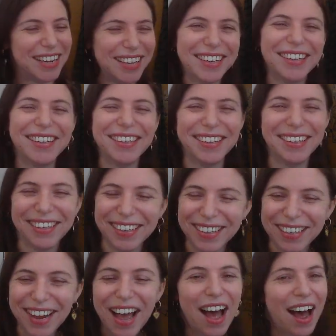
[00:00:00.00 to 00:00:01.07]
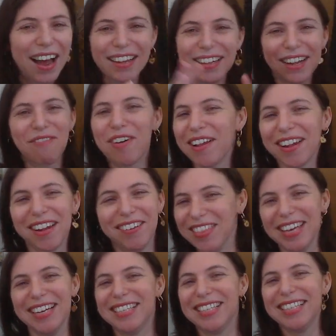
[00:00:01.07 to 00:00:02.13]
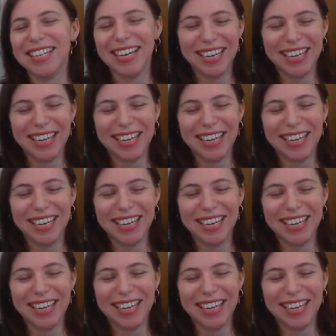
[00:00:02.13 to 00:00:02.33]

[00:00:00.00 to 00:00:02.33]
I love all of this.